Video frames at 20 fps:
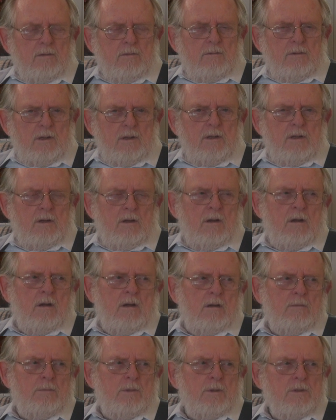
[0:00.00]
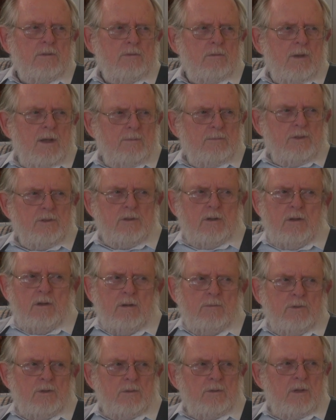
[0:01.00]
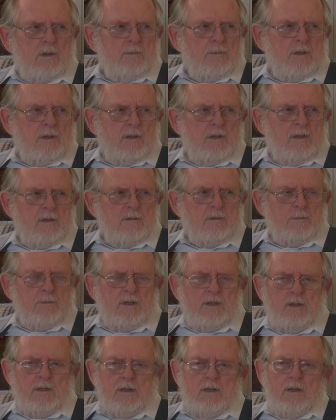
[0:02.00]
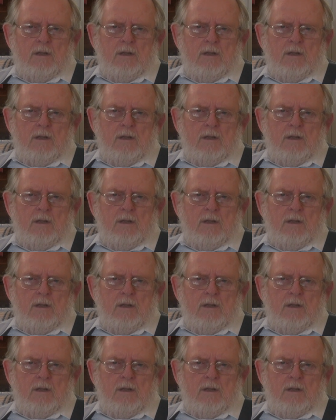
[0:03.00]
really hard, wrapped his arms around me and hugged me.